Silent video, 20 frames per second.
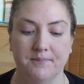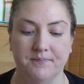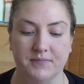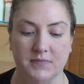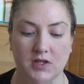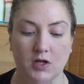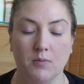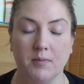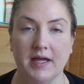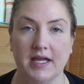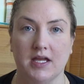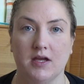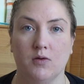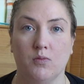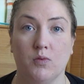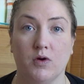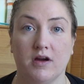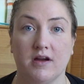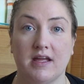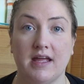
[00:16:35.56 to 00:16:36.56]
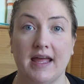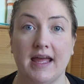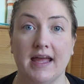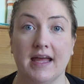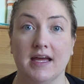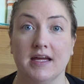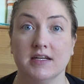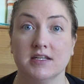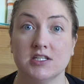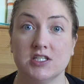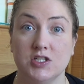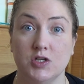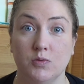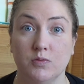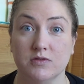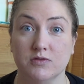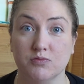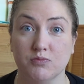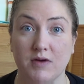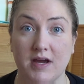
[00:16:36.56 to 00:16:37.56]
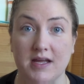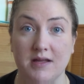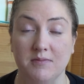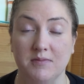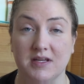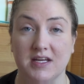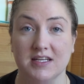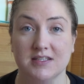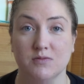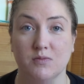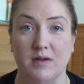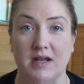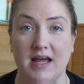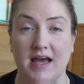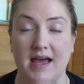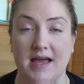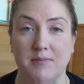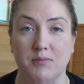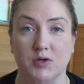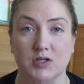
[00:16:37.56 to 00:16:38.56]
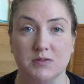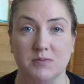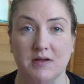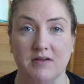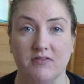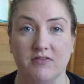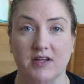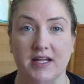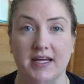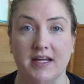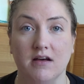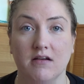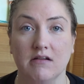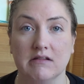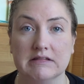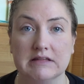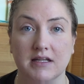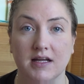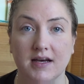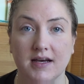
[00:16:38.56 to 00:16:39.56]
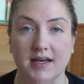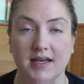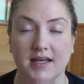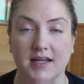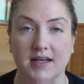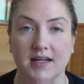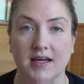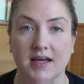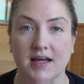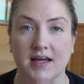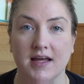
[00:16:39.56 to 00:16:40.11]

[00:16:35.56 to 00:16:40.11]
they'll make it work. And she was right, because when I booked my flight online,